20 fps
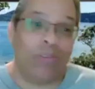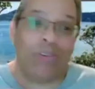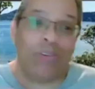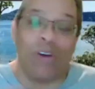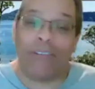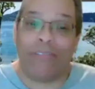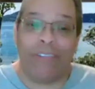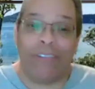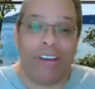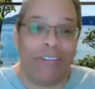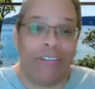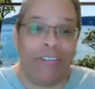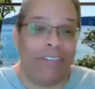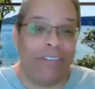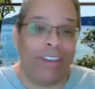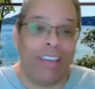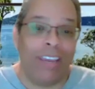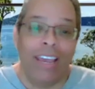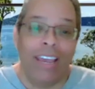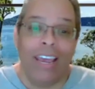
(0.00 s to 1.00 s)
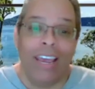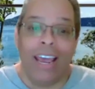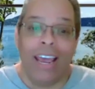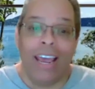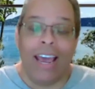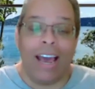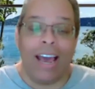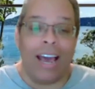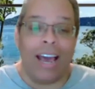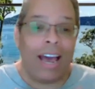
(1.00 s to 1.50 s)
and fluffy.
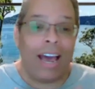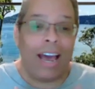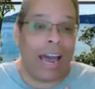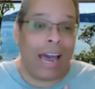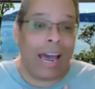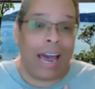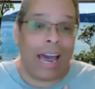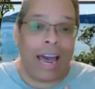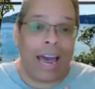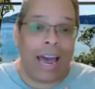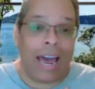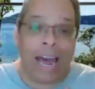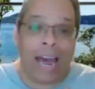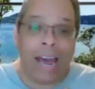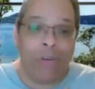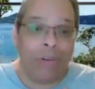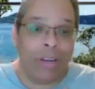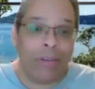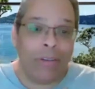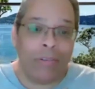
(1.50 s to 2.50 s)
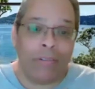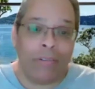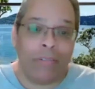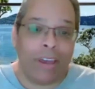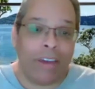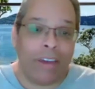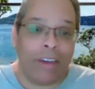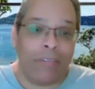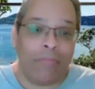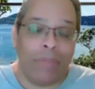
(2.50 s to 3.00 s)
I only
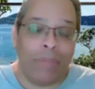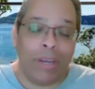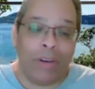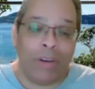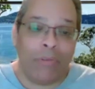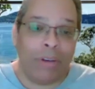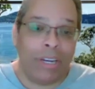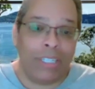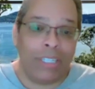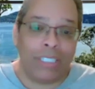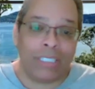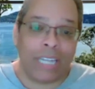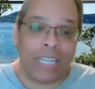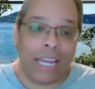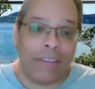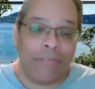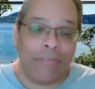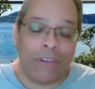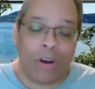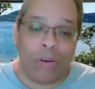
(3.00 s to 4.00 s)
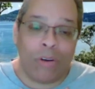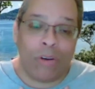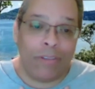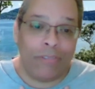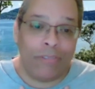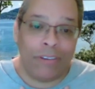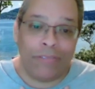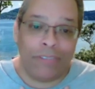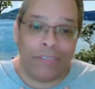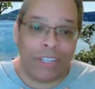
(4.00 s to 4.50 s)
have been in religious life for only
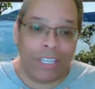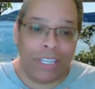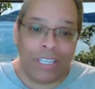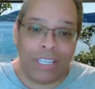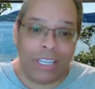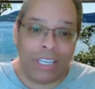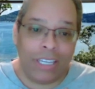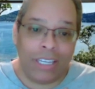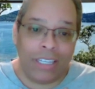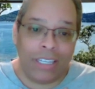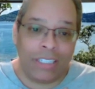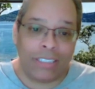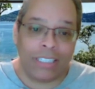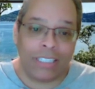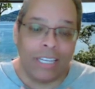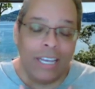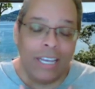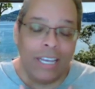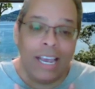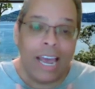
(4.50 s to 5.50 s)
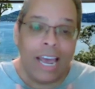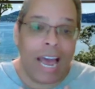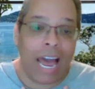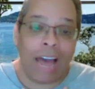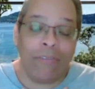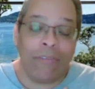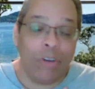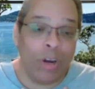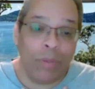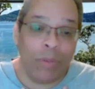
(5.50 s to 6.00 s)
15 years.
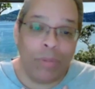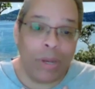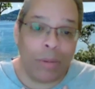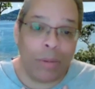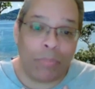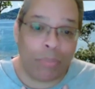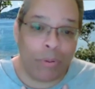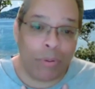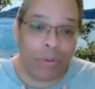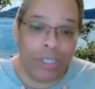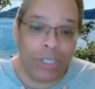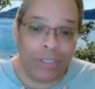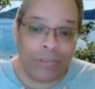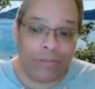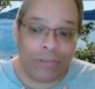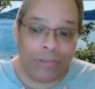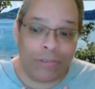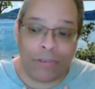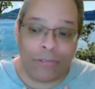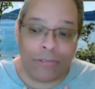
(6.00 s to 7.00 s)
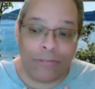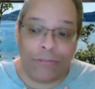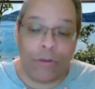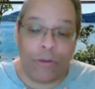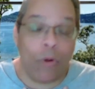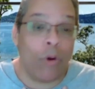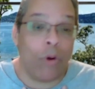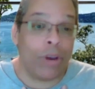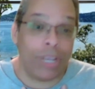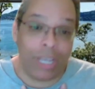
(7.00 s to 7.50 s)
I've only been a priest for
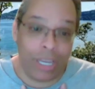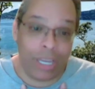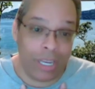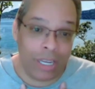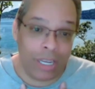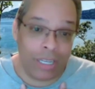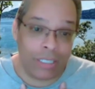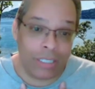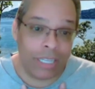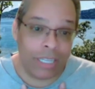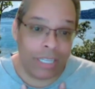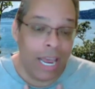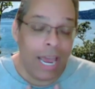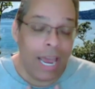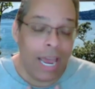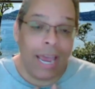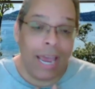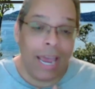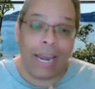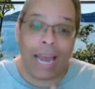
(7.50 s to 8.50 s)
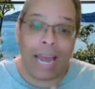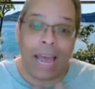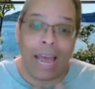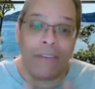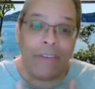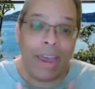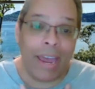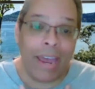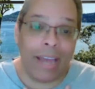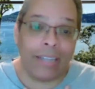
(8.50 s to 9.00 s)
four years, and I've
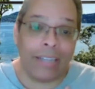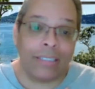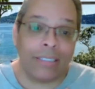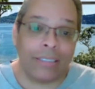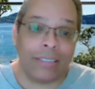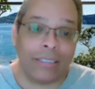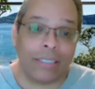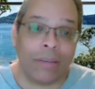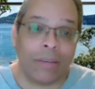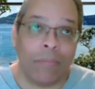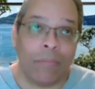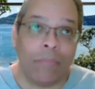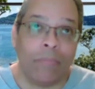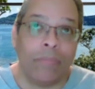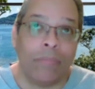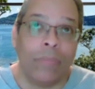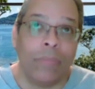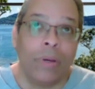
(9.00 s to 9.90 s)
had some